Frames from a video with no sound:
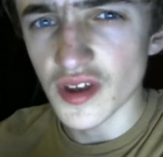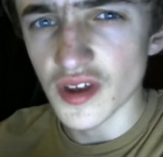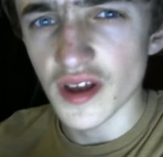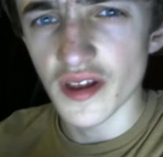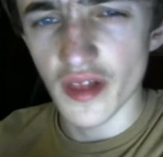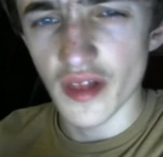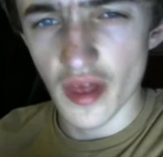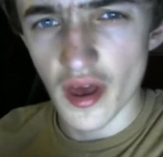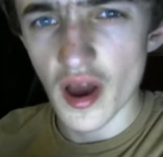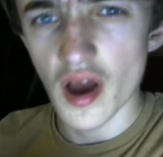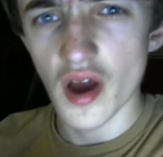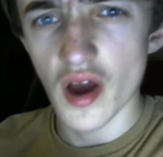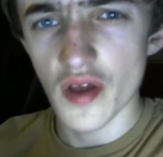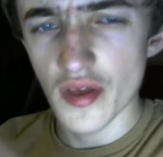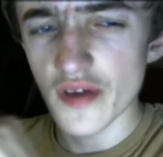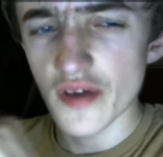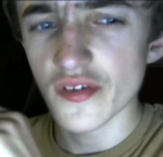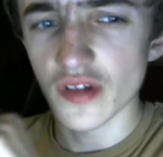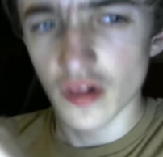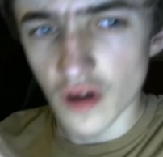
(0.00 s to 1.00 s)
a,
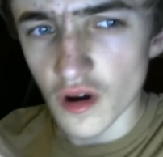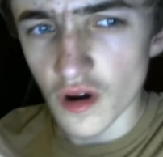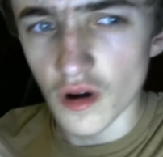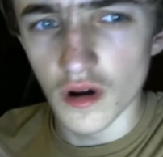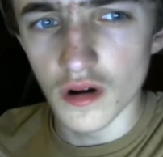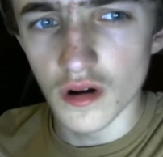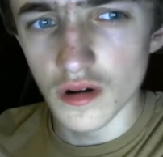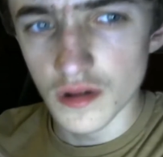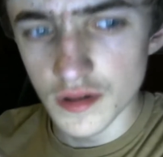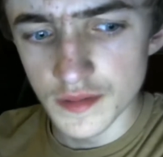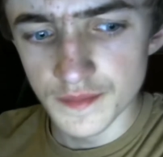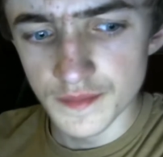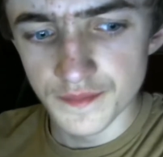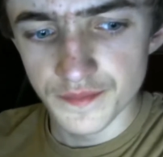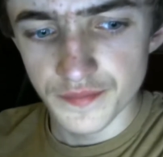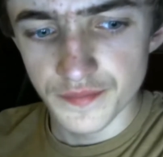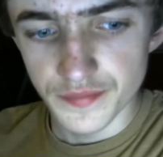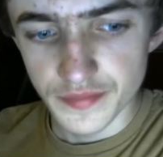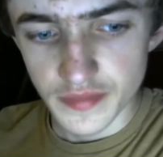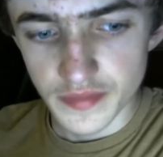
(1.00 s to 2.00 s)
that's a lot
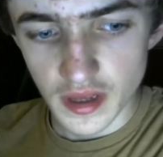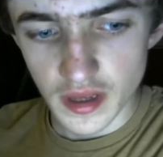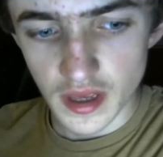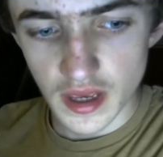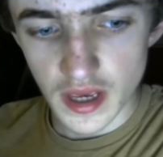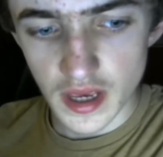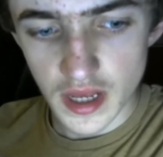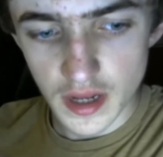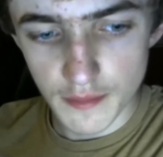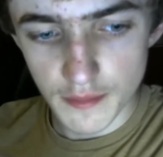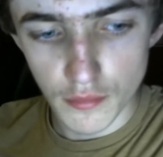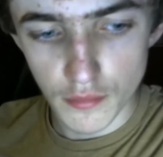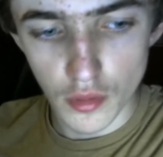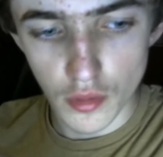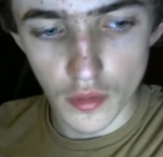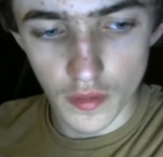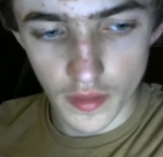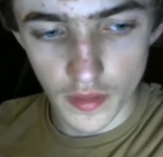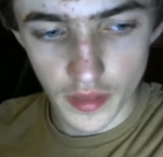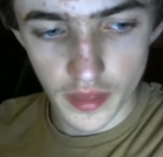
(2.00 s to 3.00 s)
in a
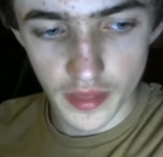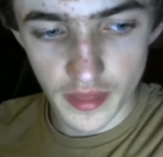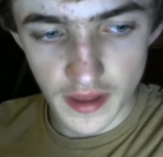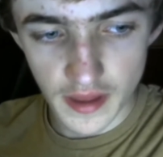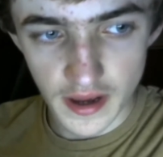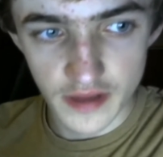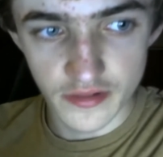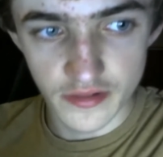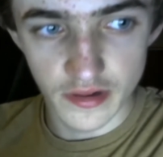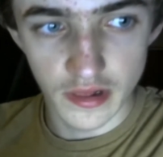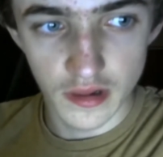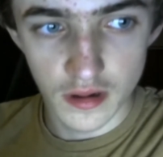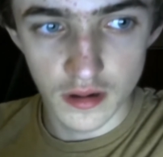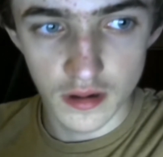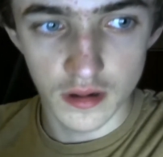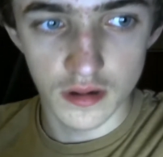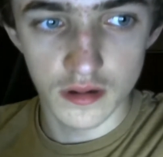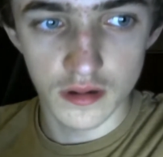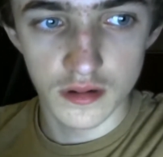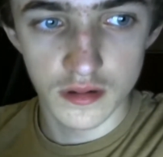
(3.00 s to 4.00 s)
month, that is a
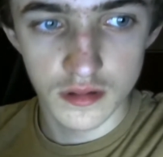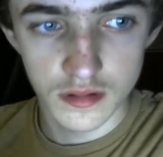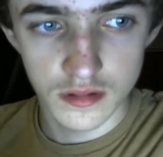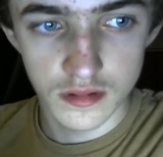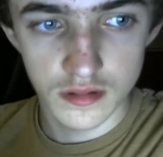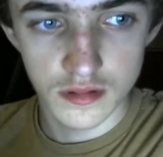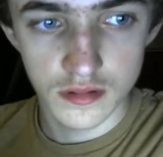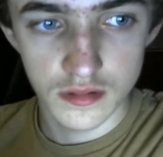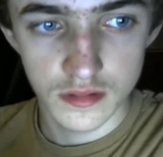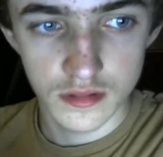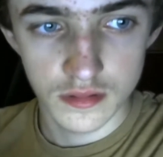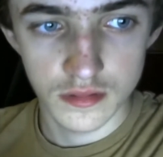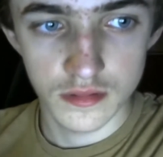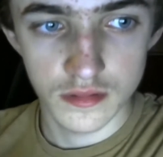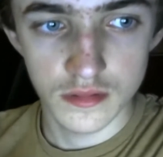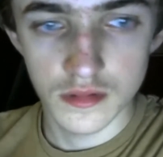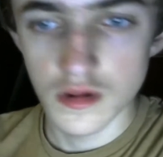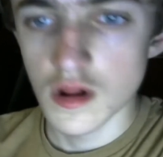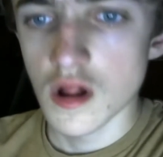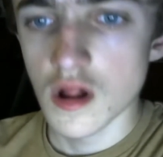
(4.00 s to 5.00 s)
lot.
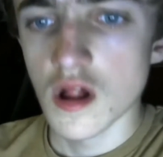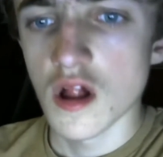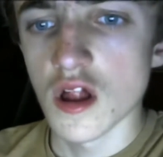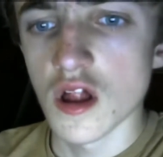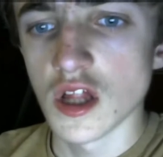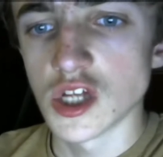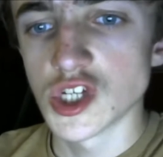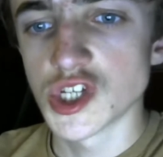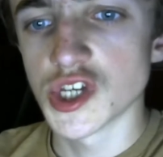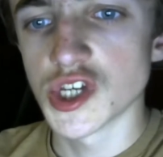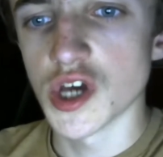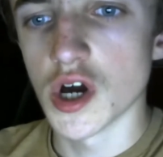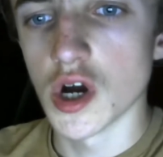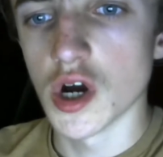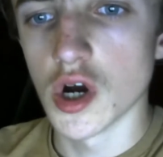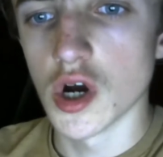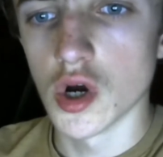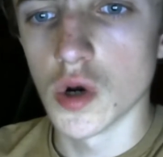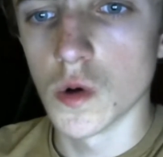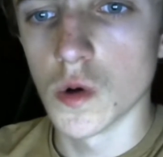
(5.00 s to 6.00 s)

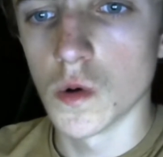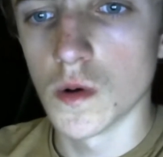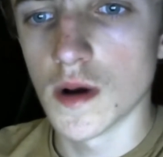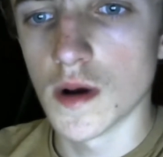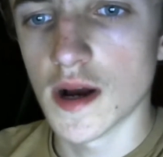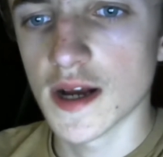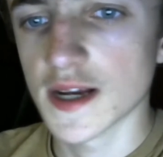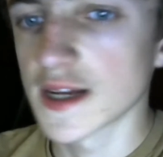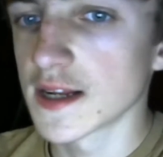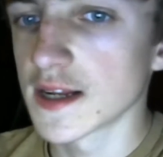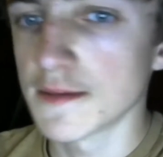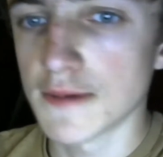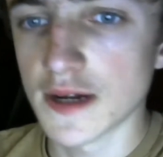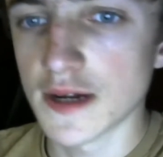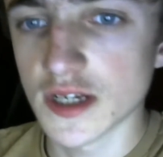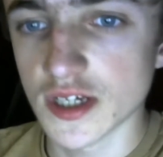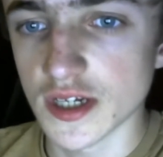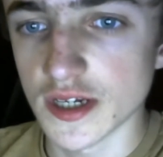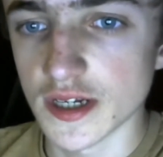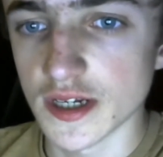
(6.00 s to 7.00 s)
So I can
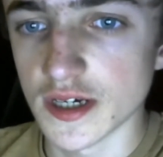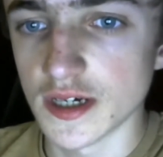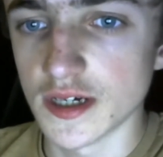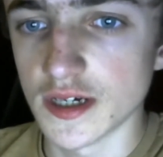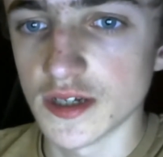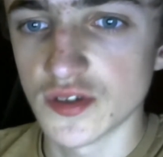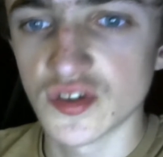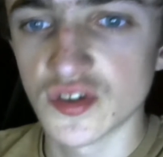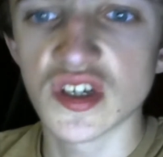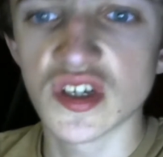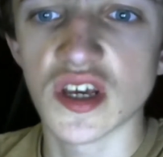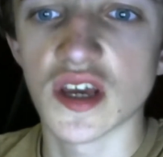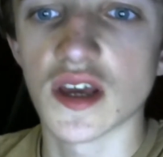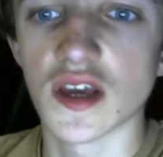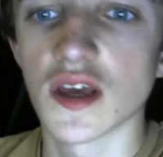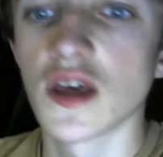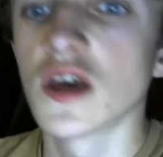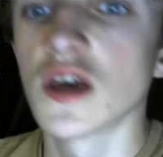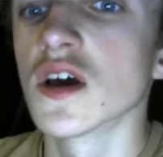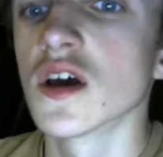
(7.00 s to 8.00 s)
imagine uh, seeing
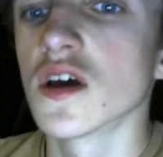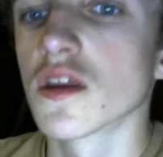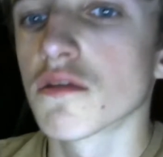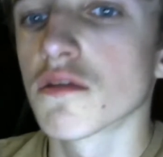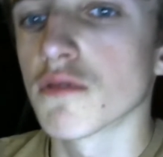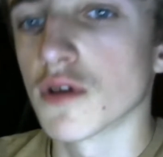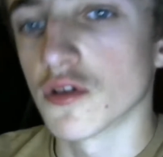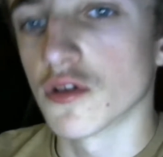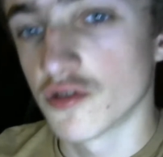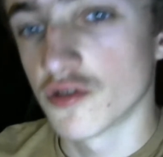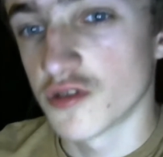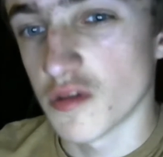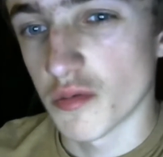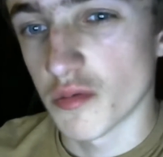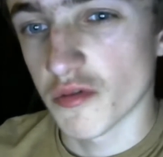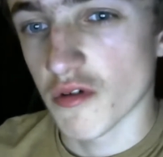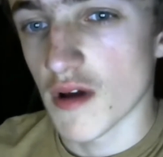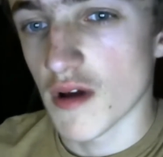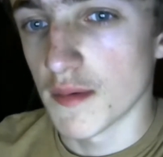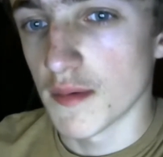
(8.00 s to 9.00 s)
300
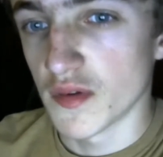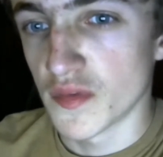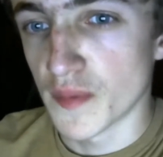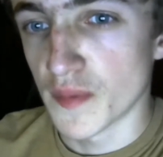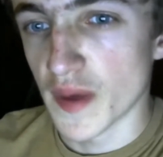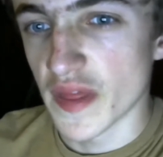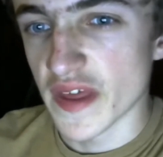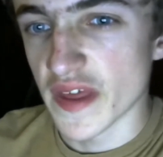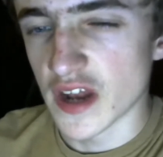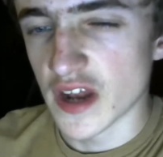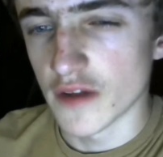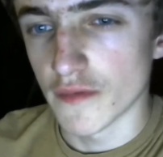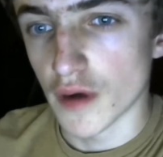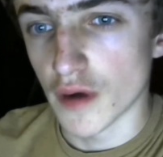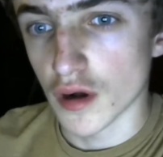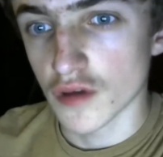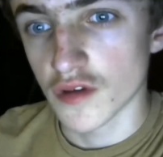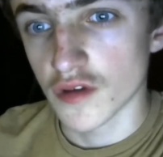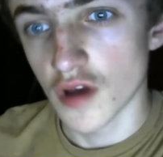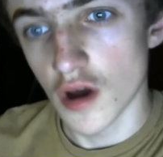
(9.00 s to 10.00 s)
subscribers by the end of
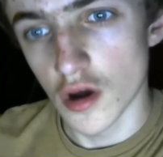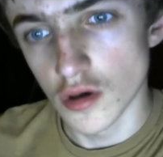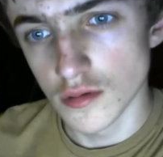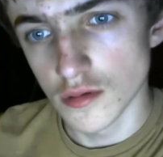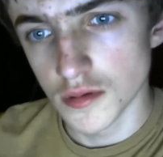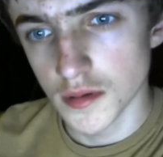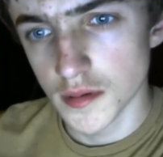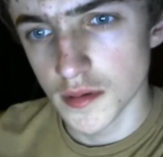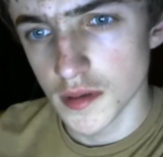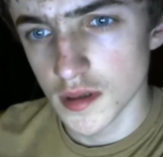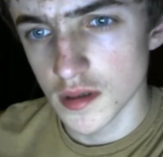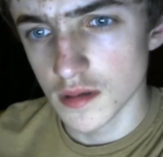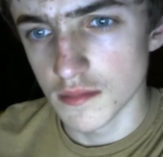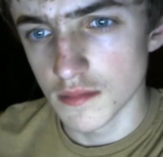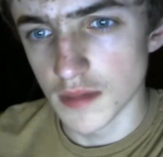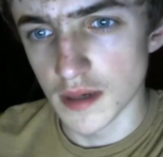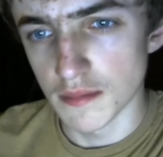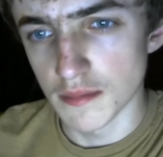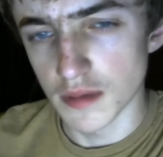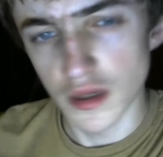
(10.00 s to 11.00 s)
October,
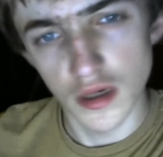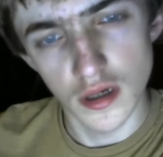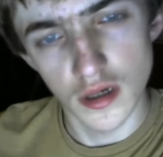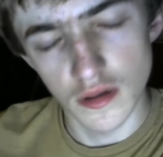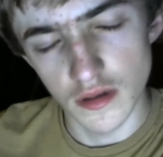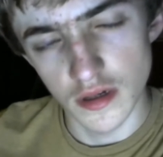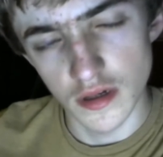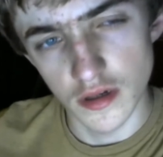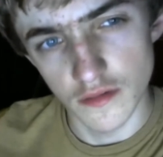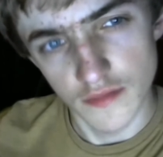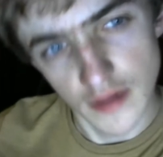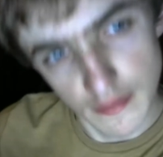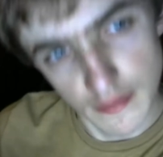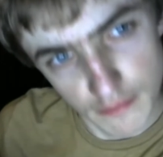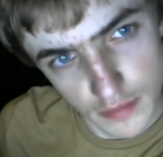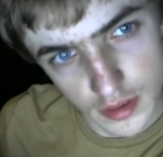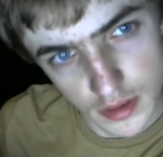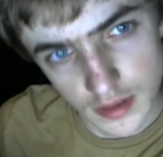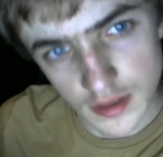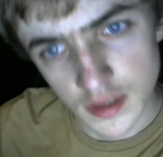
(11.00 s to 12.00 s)
maybe early
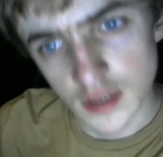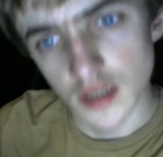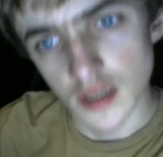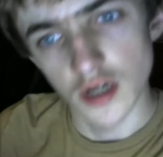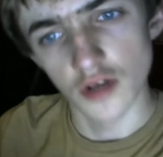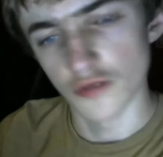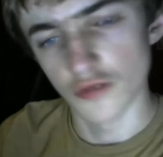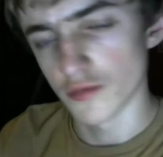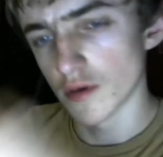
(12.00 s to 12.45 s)
November, because we're